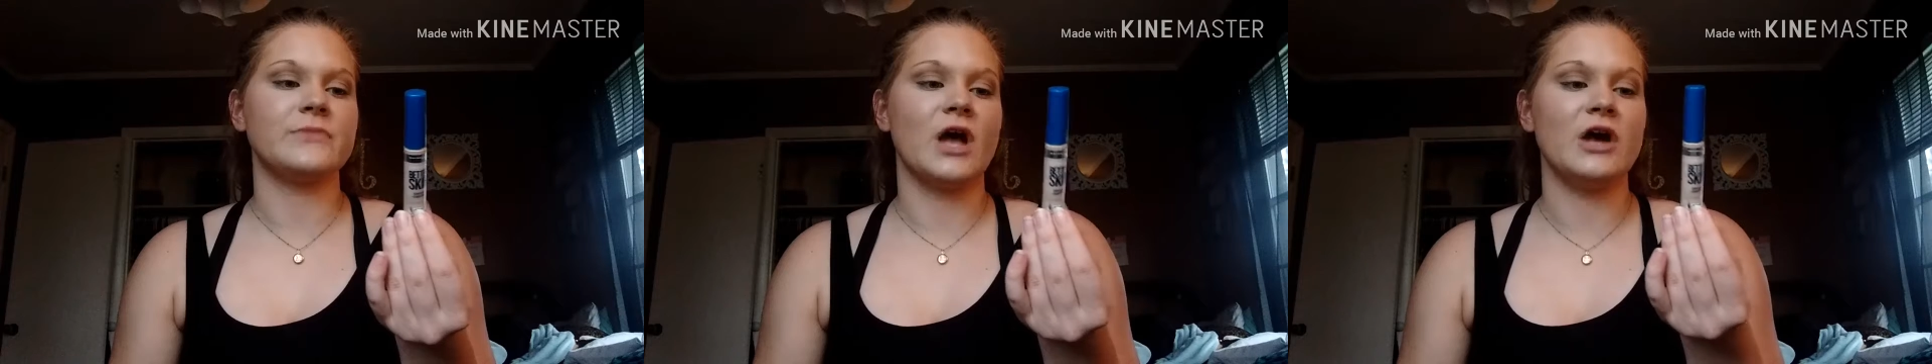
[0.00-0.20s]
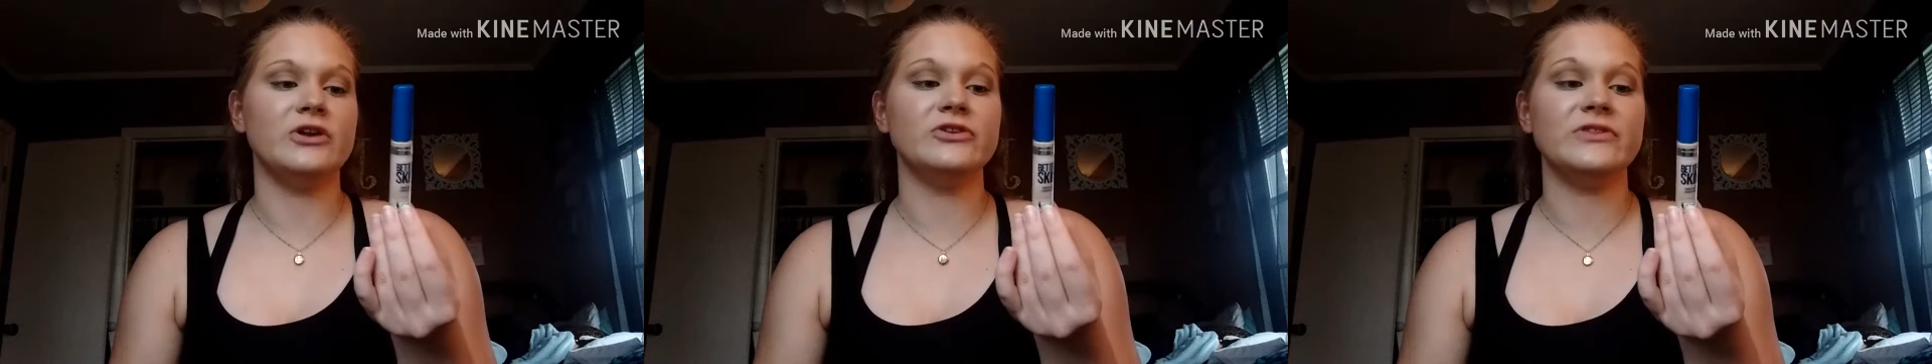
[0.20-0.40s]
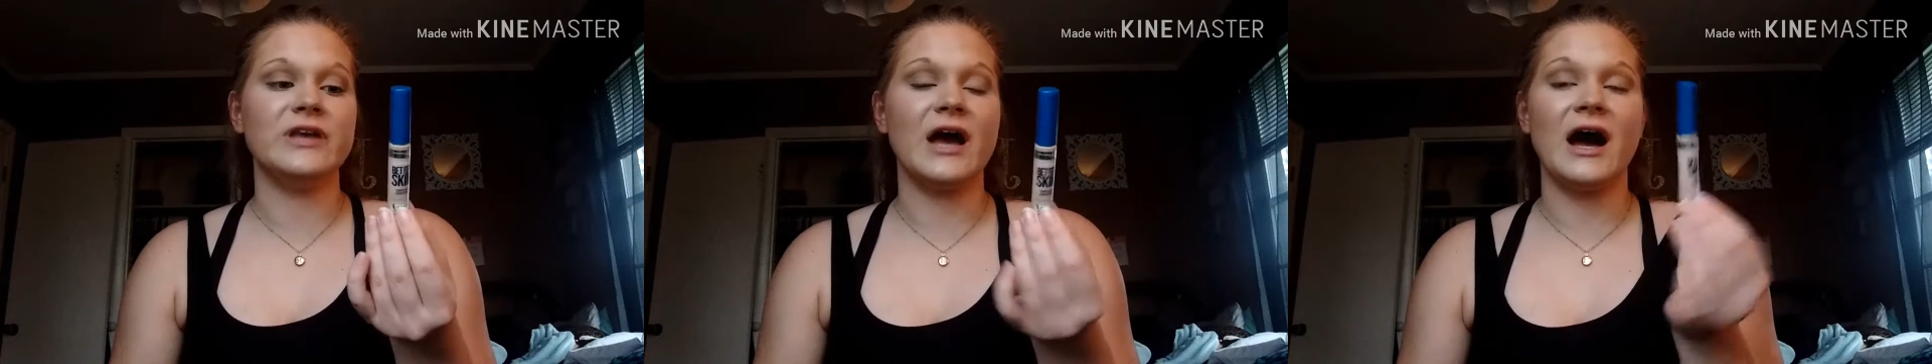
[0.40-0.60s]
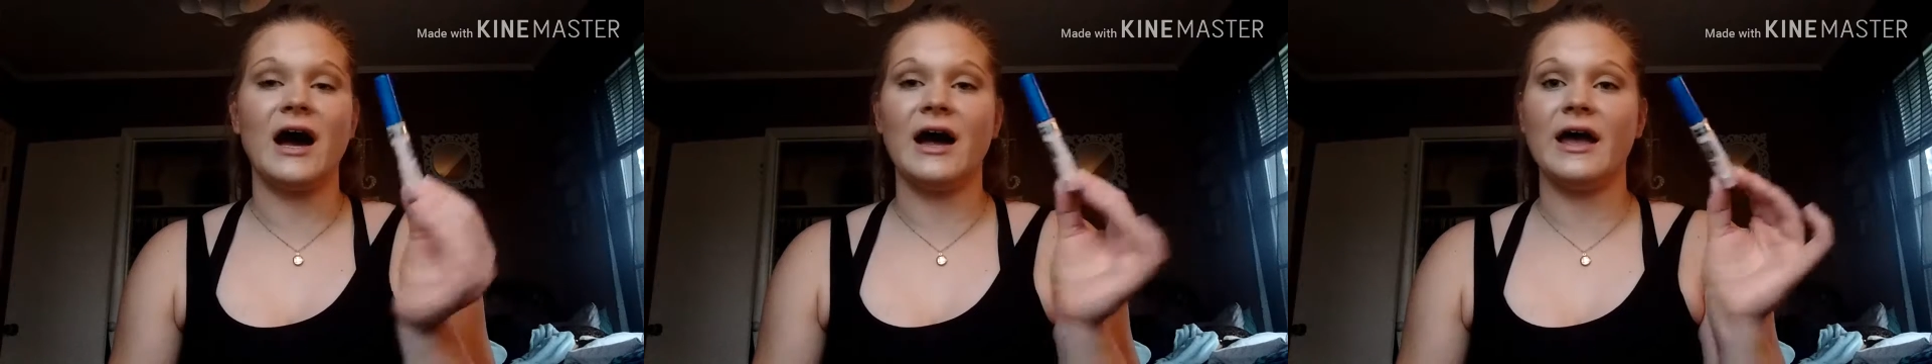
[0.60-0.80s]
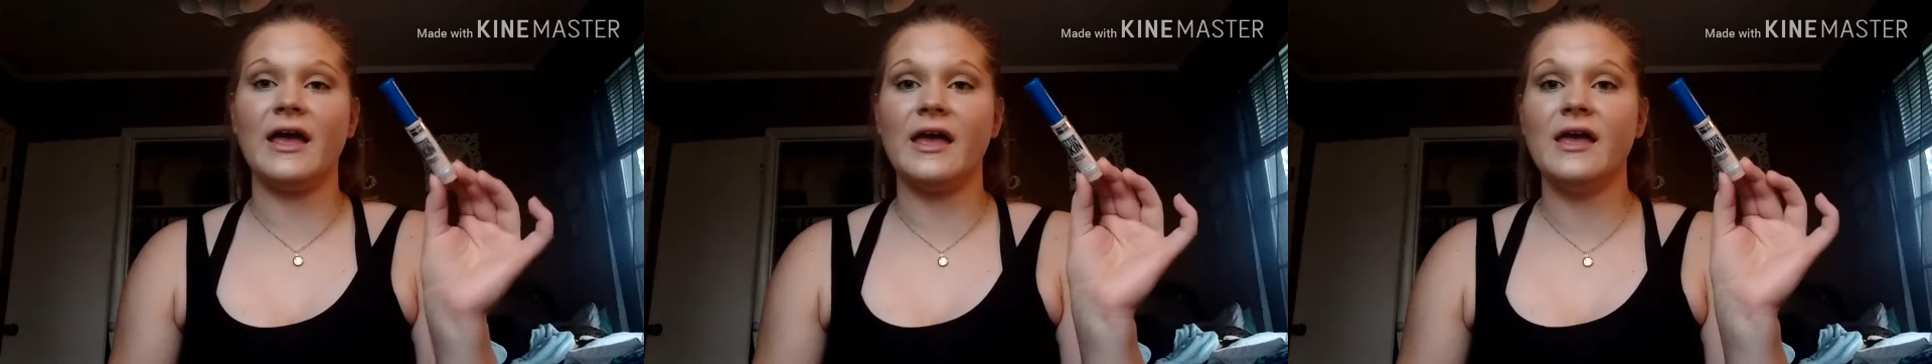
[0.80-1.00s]
under the
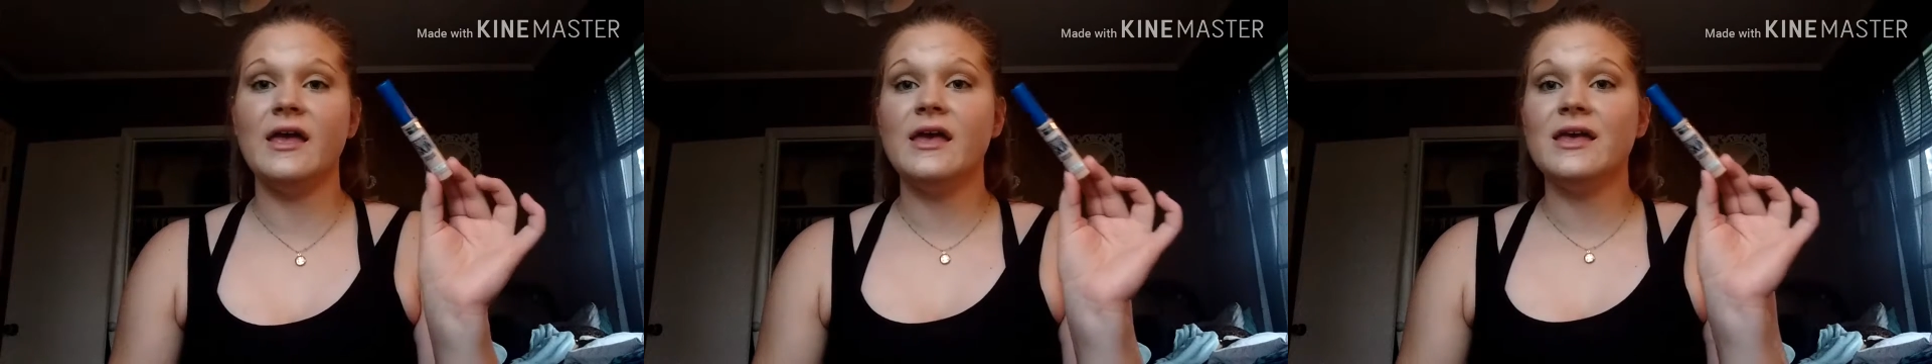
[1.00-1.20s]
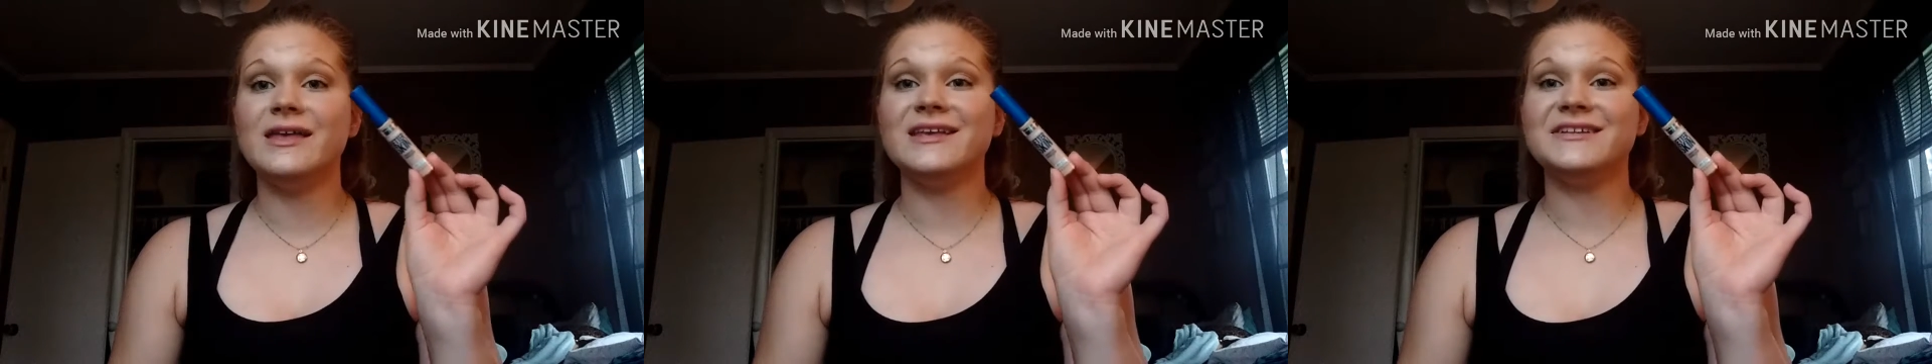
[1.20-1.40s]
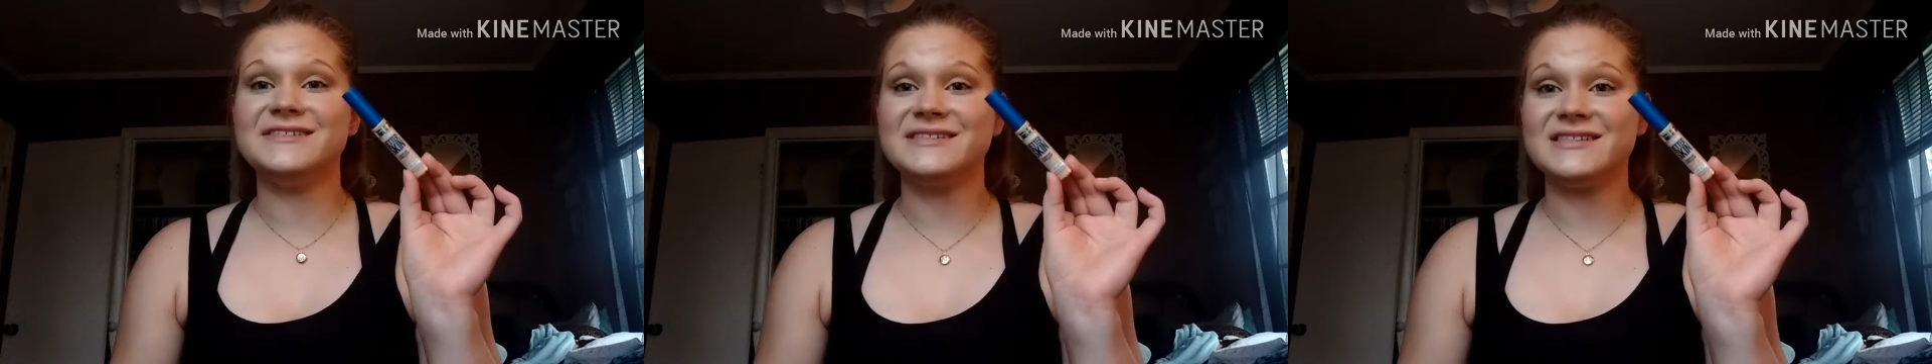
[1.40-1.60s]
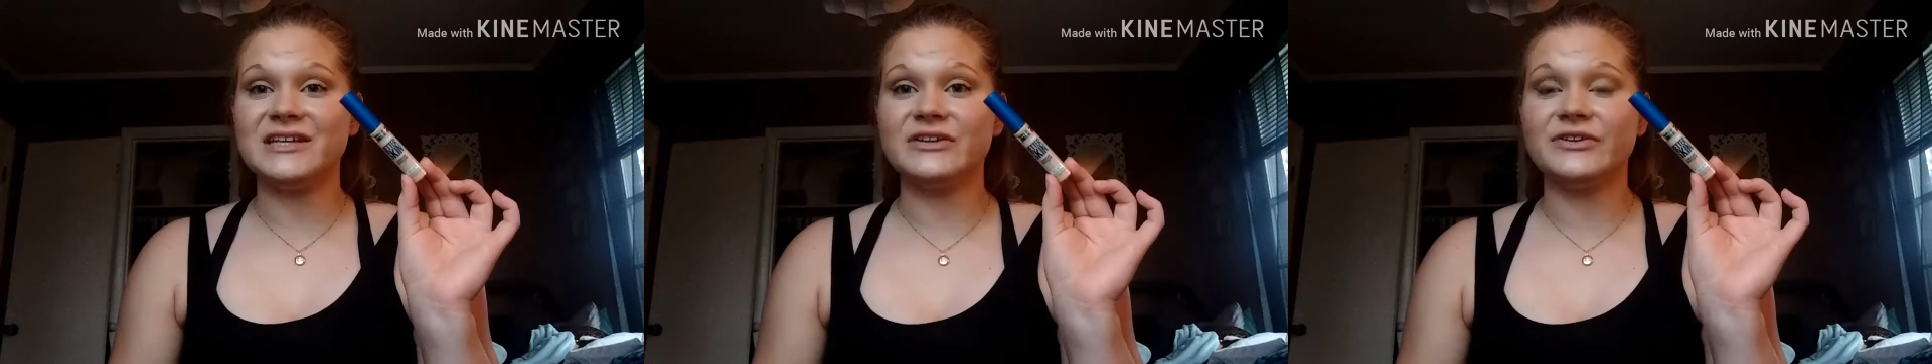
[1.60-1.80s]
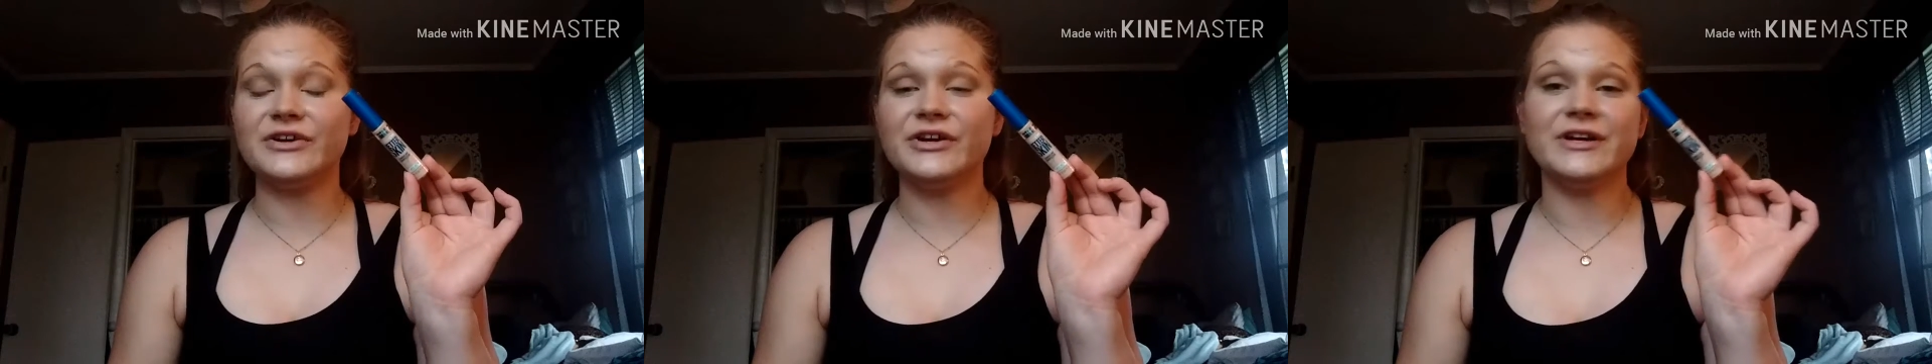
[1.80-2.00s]
eye
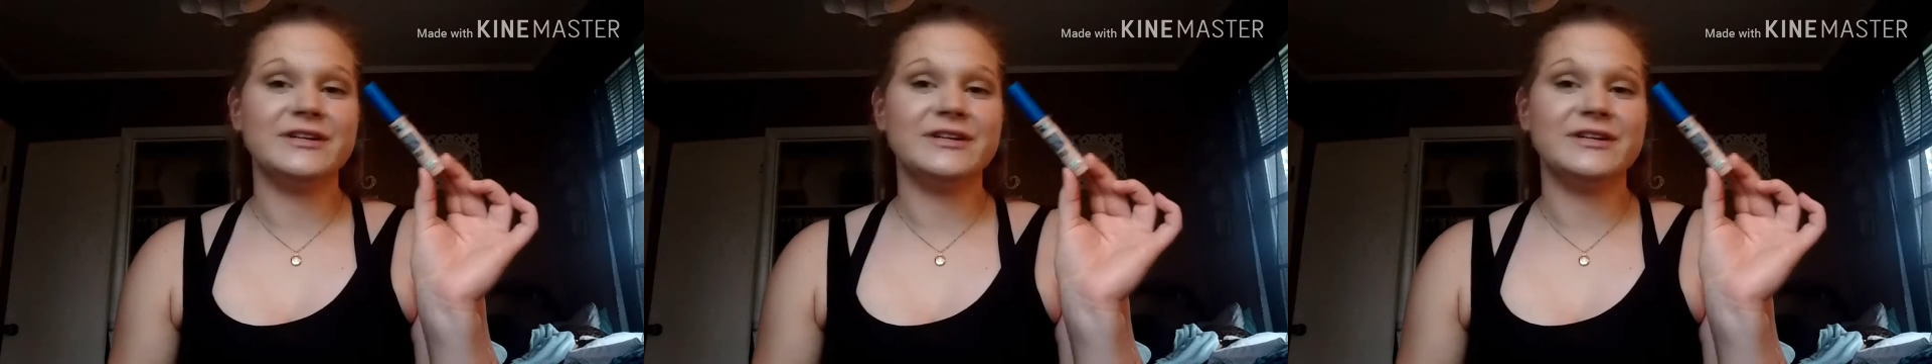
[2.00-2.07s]
concealer.